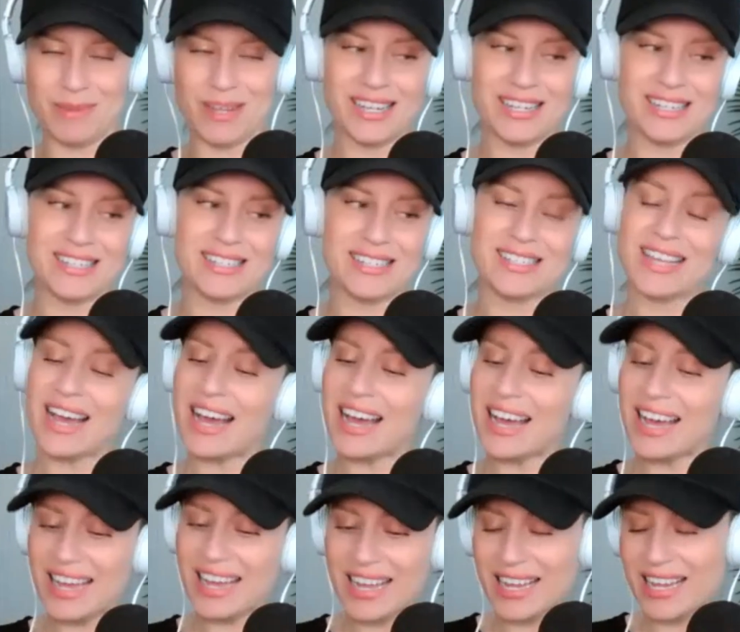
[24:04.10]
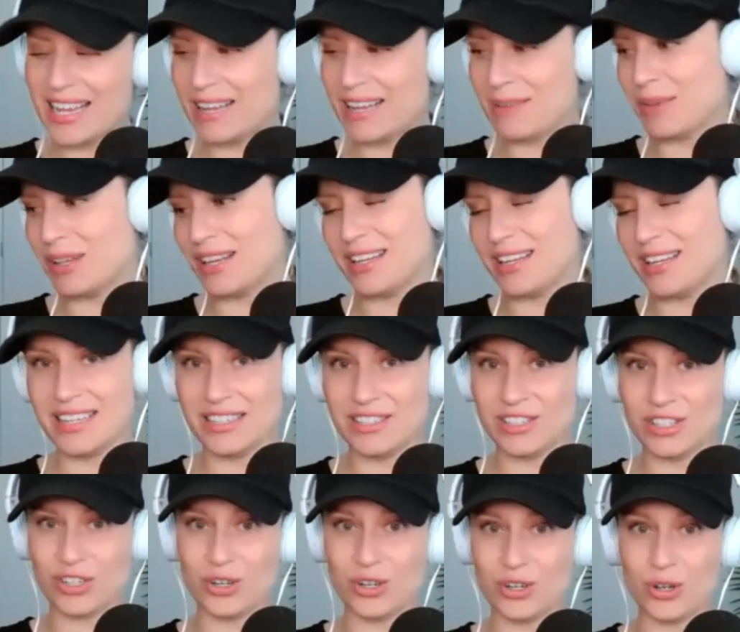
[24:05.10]
Because I am going to need
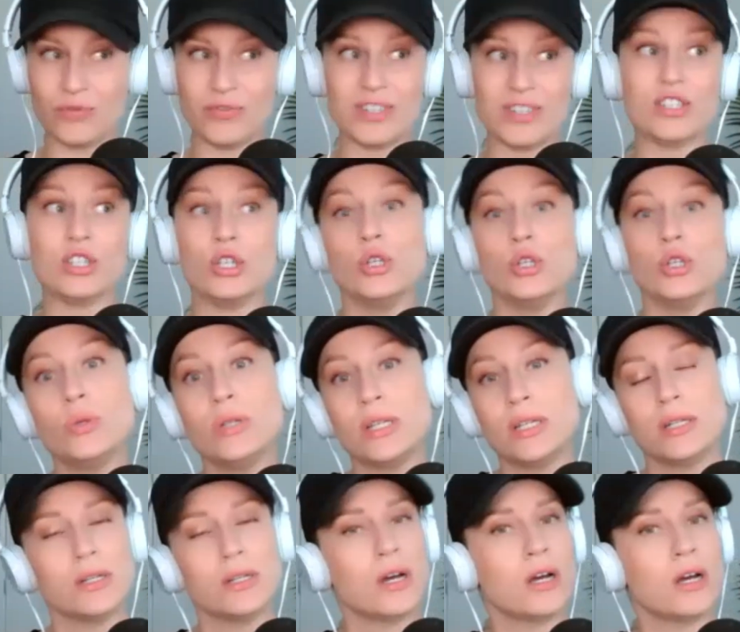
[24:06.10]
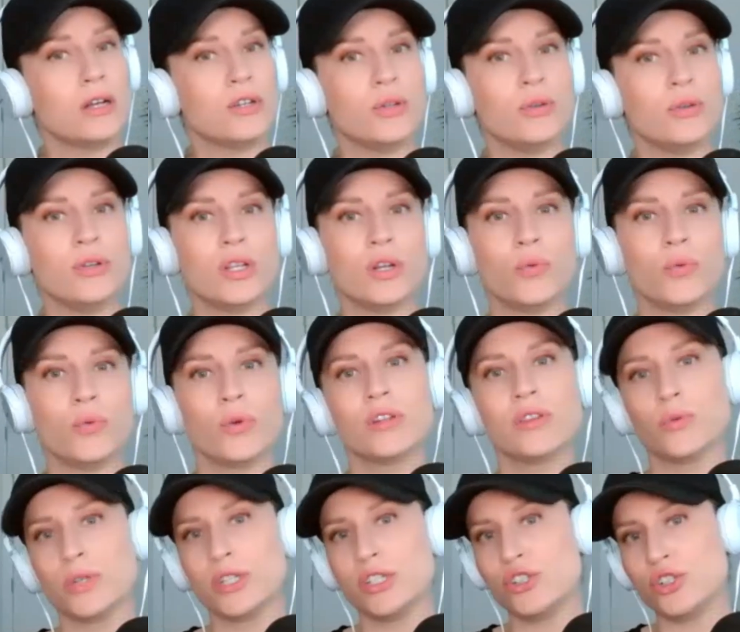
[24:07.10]
to know if it's union, non-union, one of
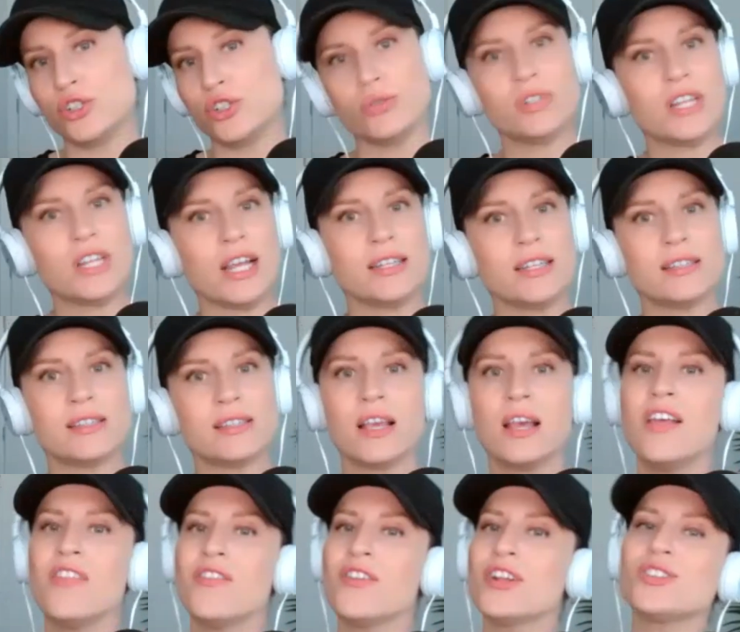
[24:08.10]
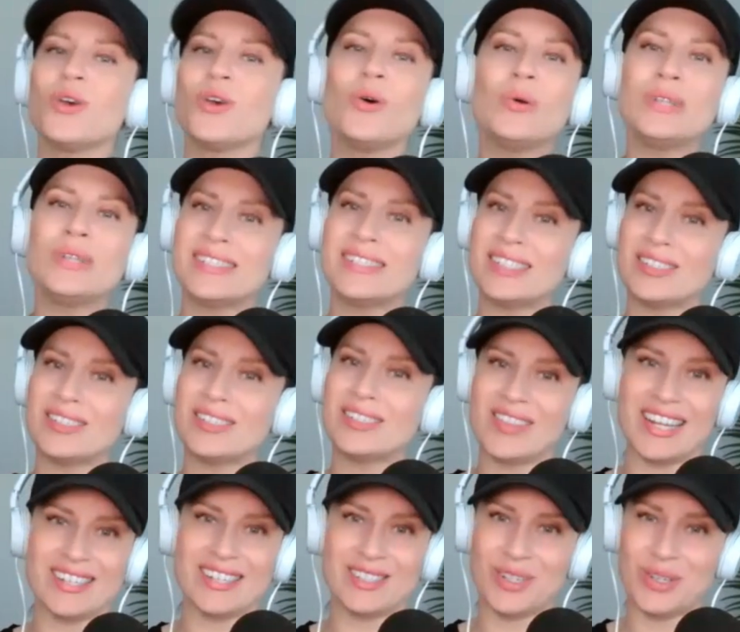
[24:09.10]
the reshoot dates. There's a whole list of
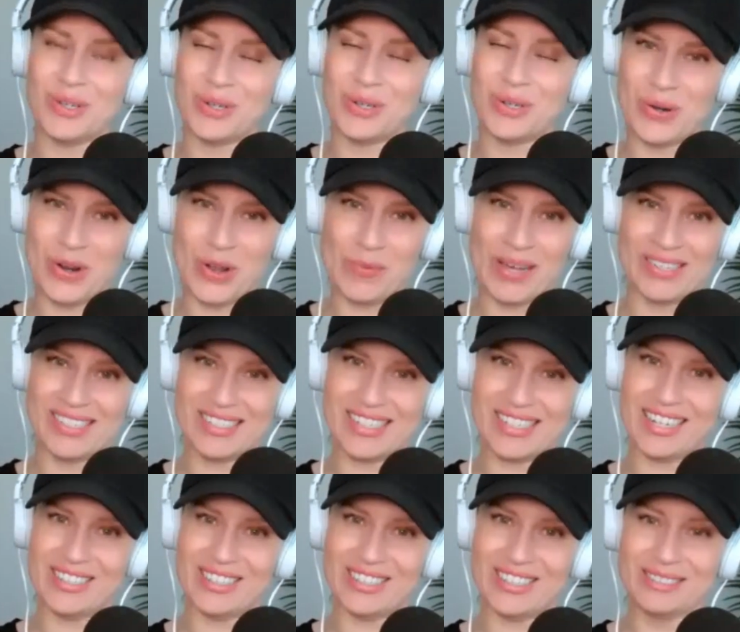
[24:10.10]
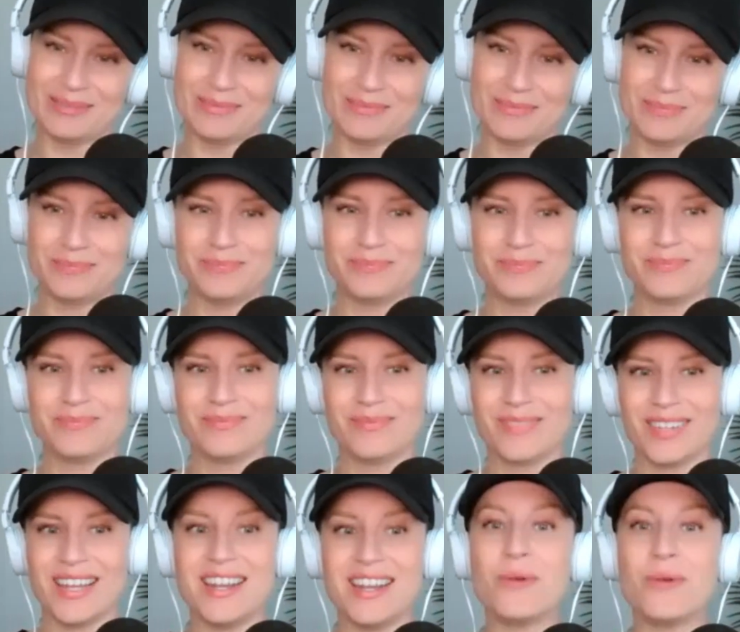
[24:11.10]
things that you don't know about Taylor.
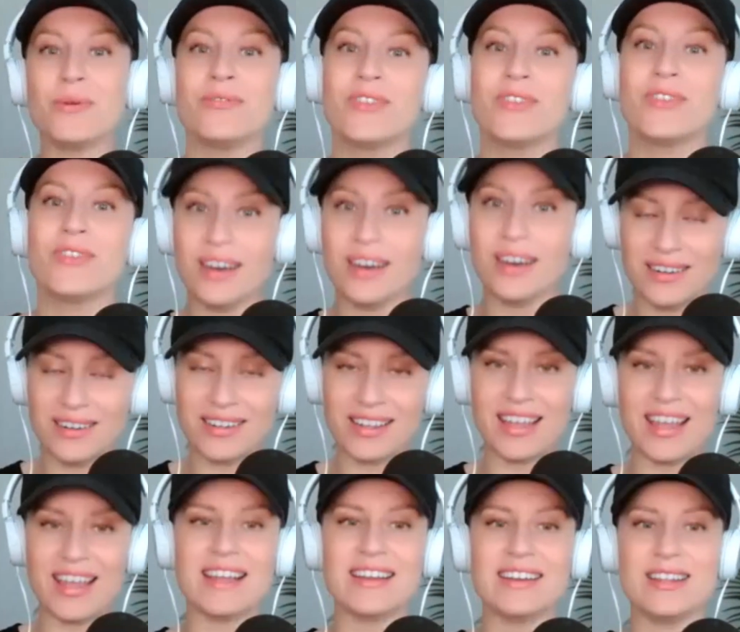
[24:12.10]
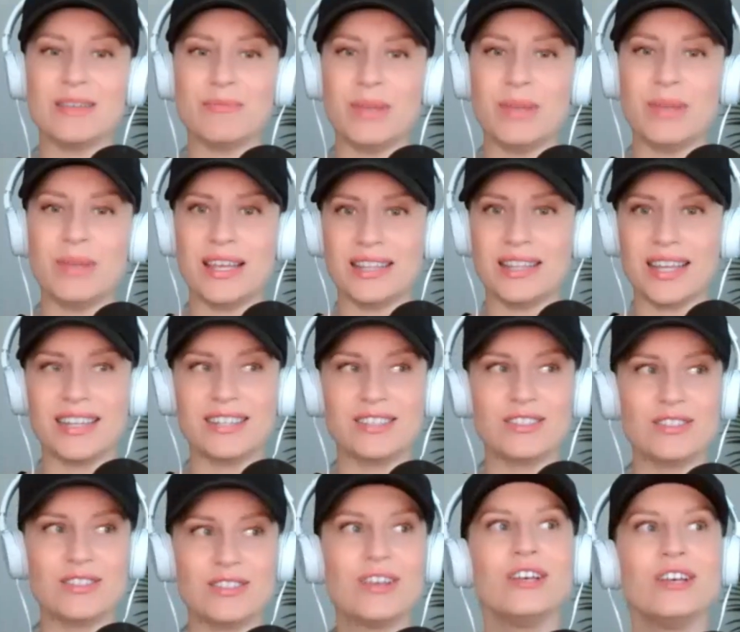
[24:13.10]
And now we've got Candy being like,
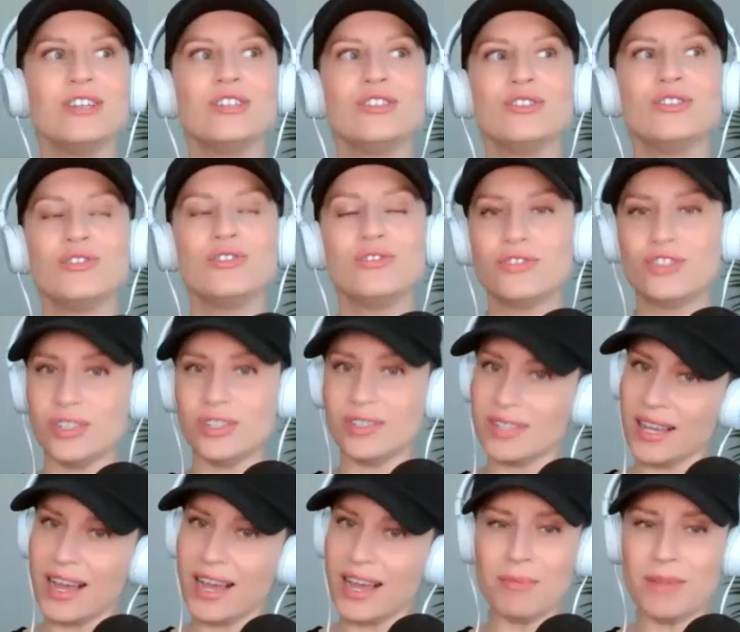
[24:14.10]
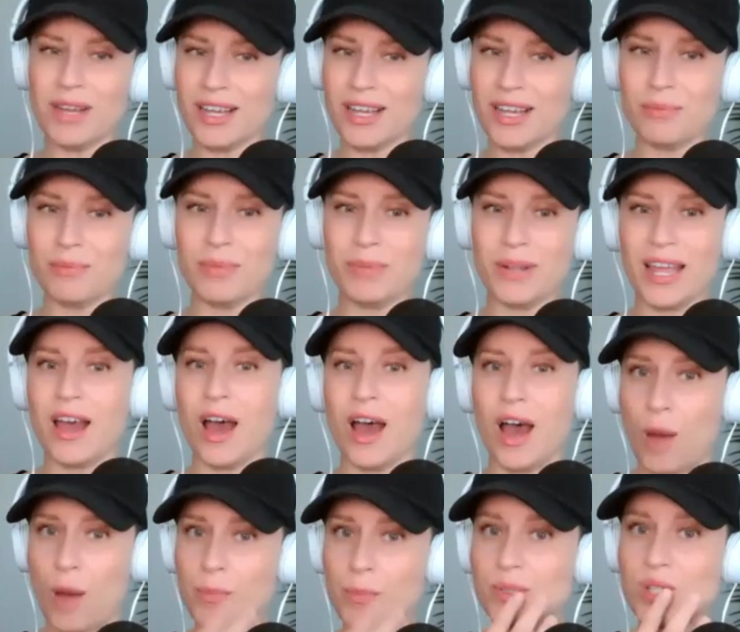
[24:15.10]
she's like, I'm not going to play
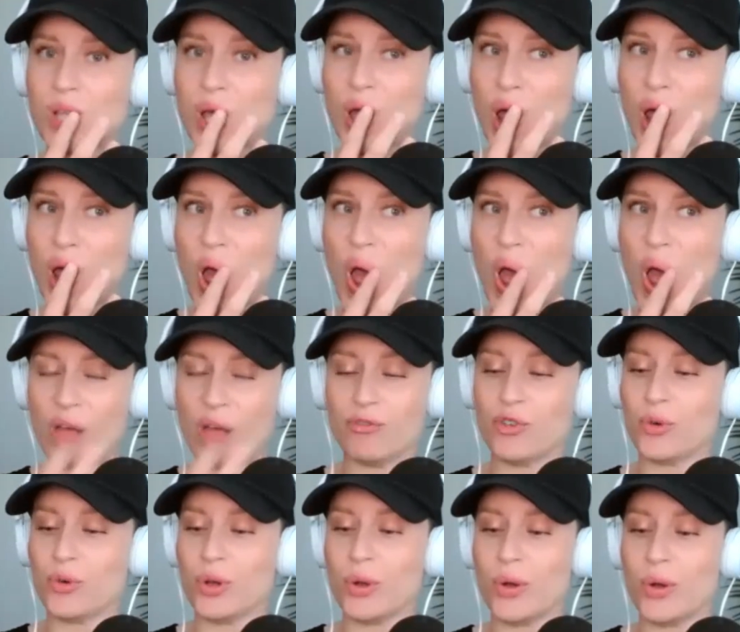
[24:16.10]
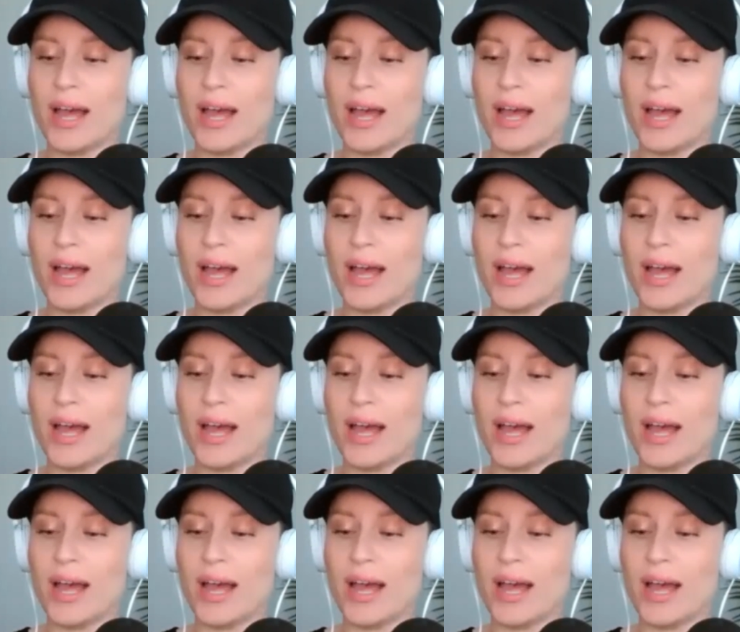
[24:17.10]
opposite of Drew.